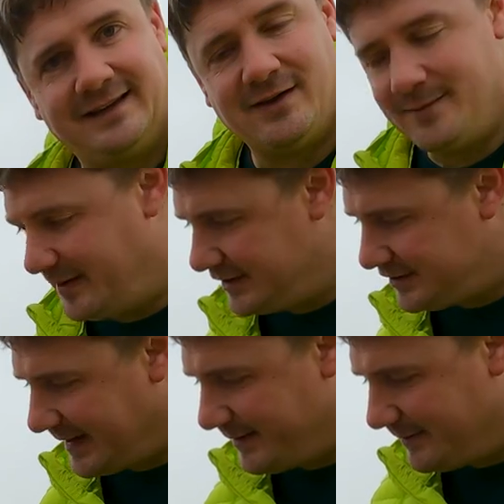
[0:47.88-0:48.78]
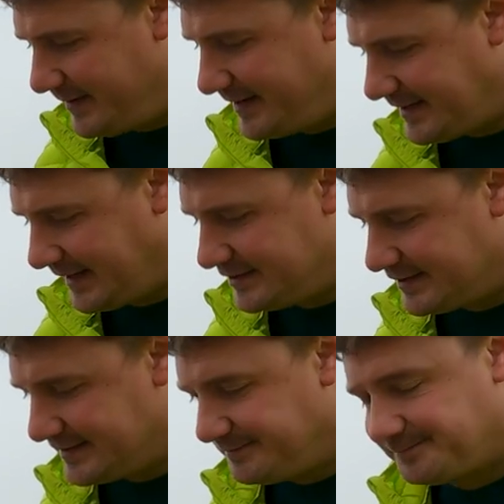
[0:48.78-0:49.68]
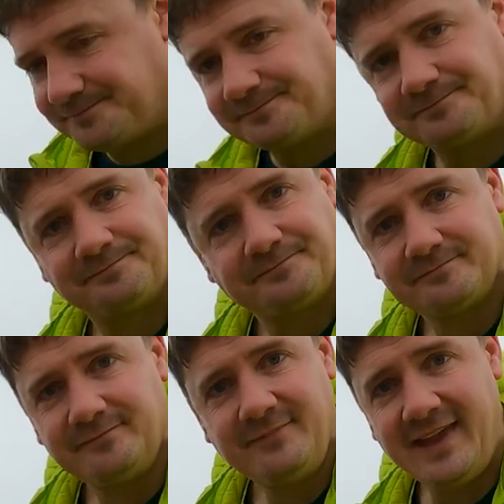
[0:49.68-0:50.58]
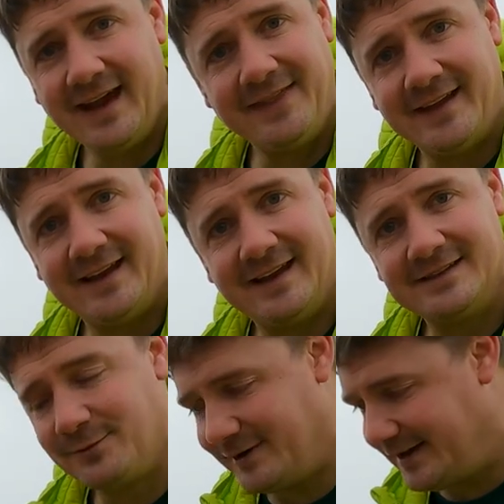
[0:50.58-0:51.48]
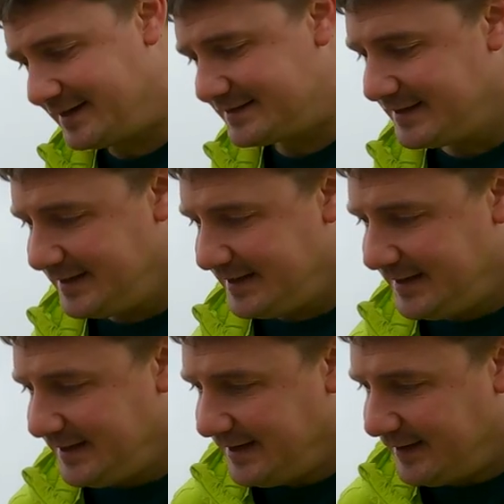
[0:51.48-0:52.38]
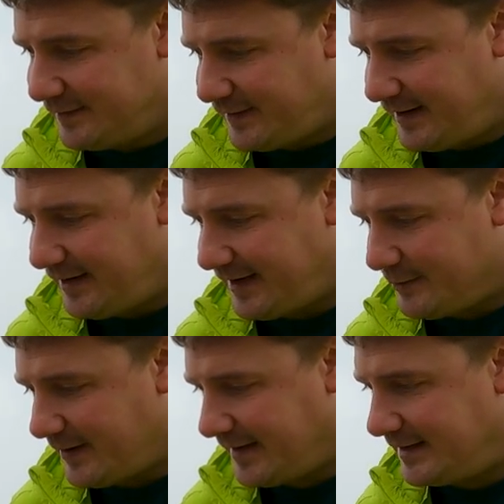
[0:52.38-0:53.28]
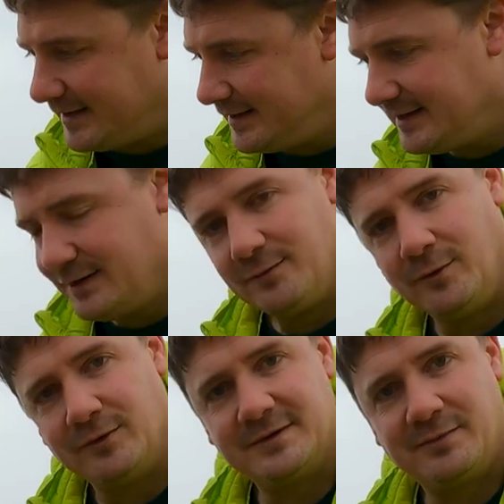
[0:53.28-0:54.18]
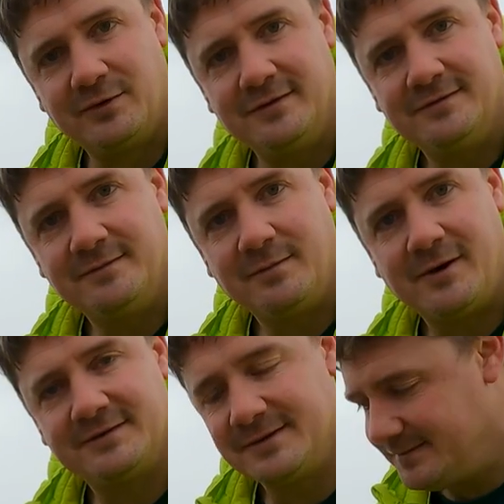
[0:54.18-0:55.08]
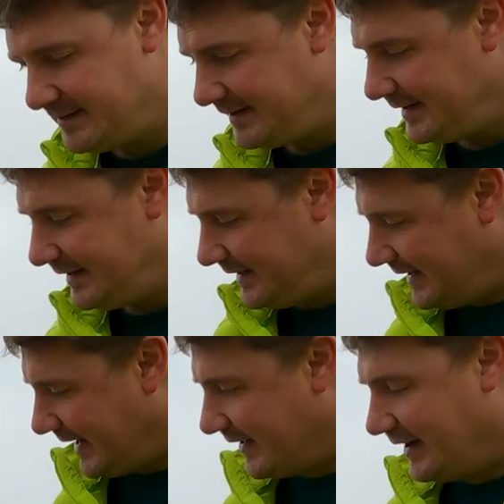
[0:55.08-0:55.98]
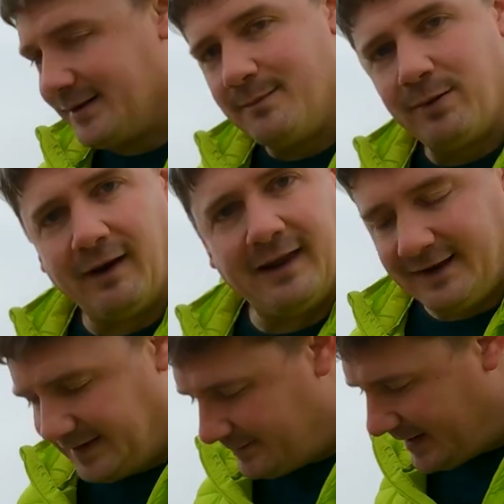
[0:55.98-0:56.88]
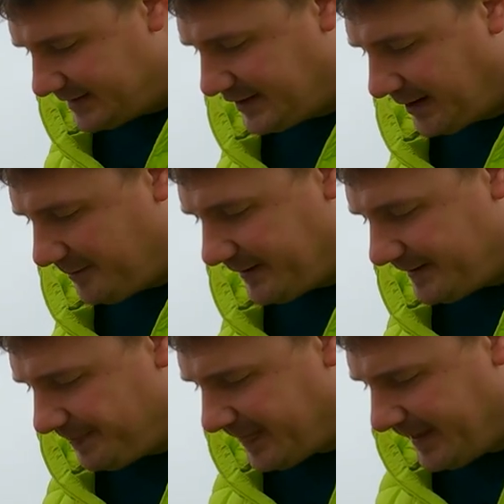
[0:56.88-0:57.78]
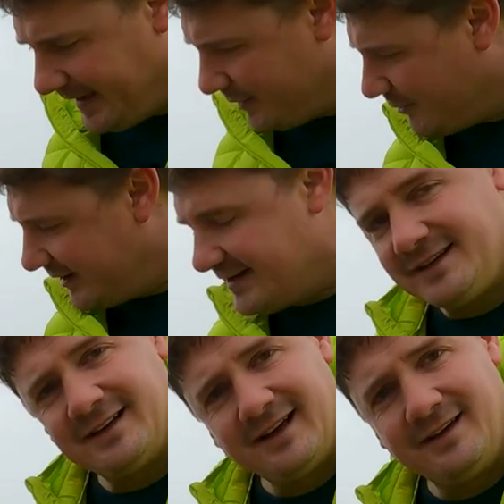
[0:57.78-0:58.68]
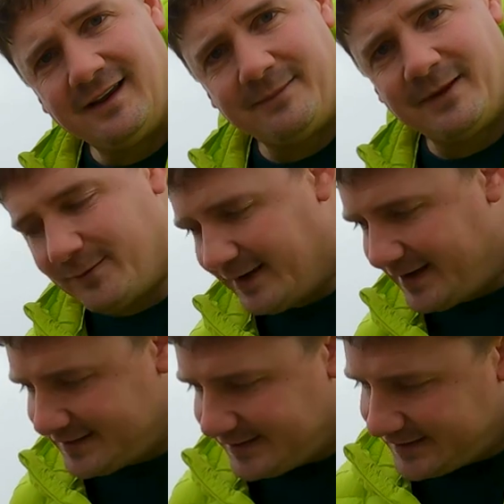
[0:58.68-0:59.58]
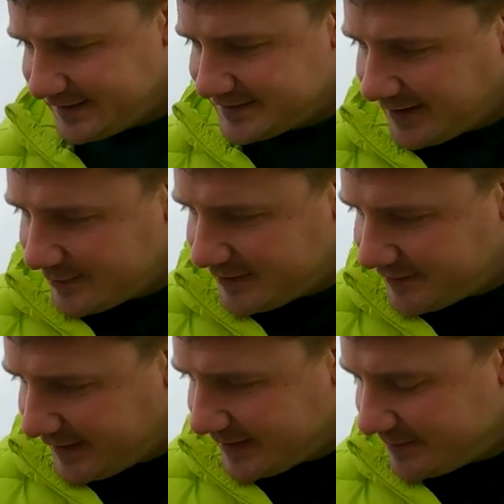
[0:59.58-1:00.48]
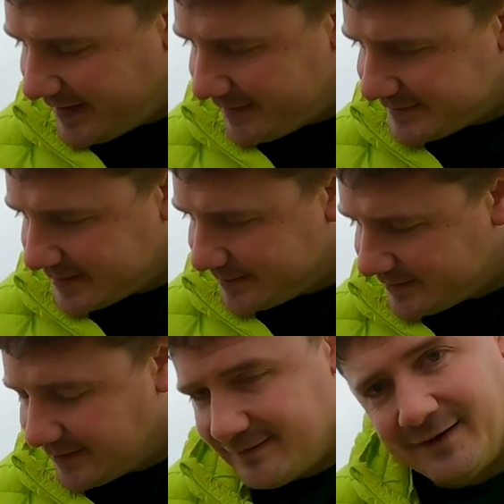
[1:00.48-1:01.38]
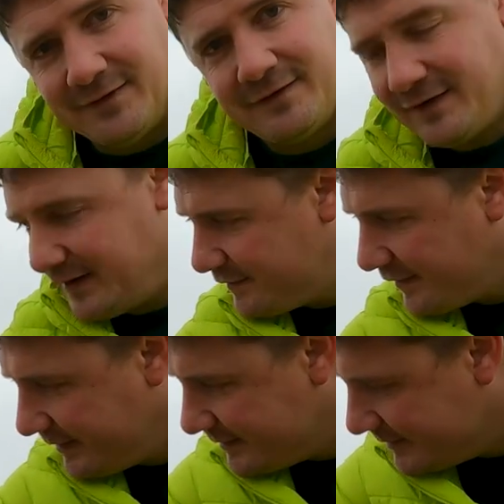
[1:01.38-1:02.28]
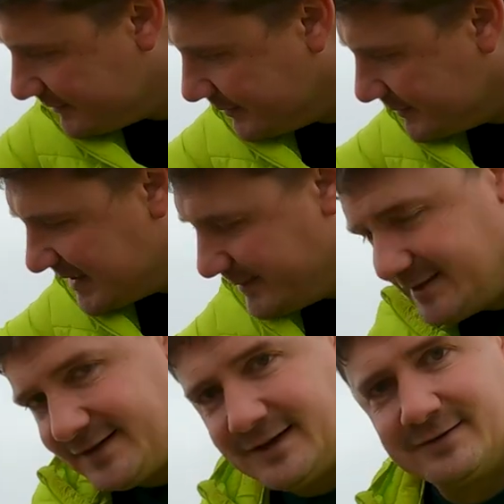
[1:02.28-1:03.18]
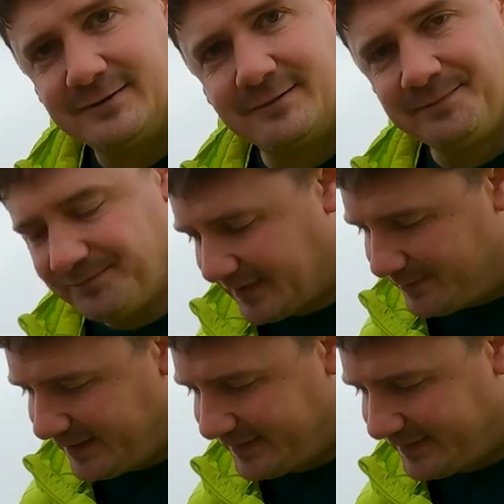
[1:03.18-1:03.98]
to give it a bit of shape and a bit of tension. And then it is what it is, a very lightweight waterproof bottom and then a completely mesh upper. What is a little bit weird is that it does come with like a bathtub around the very front little semicircle, but